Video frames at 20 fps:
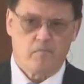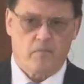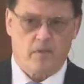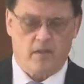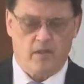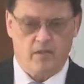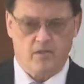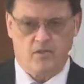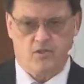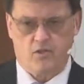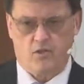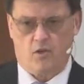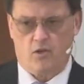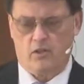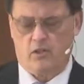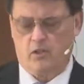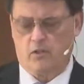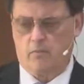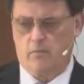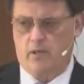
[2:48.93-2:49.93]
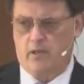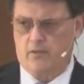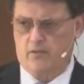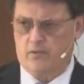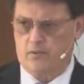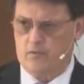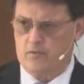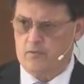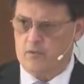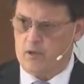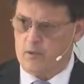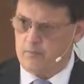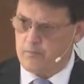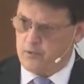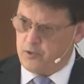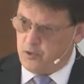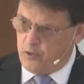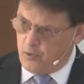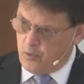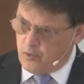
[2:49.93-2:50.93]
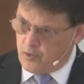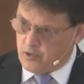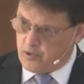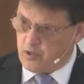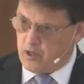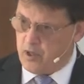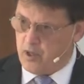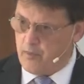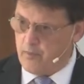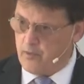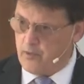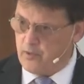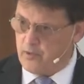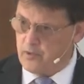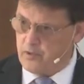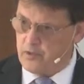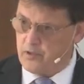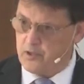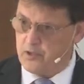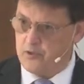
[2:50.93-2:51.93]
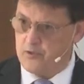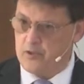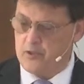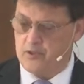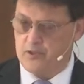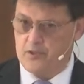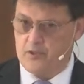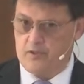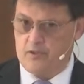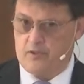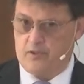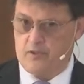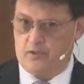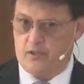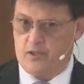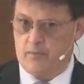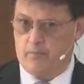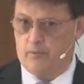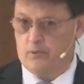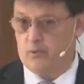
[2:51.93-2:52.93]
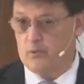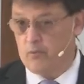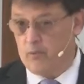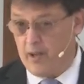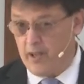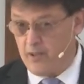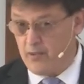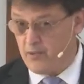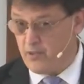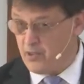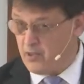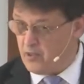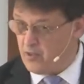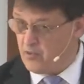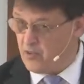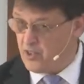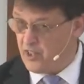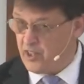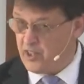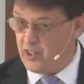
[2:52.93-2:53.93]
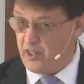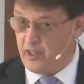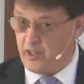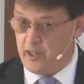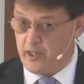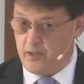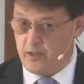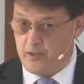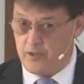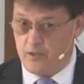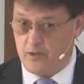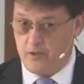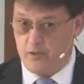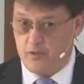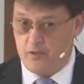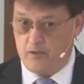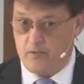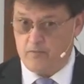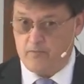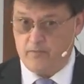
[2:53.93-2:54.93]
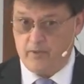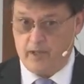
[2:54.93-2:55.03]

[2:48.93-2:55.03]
it's talking about up to the time of the destruction of the temple around the 69th year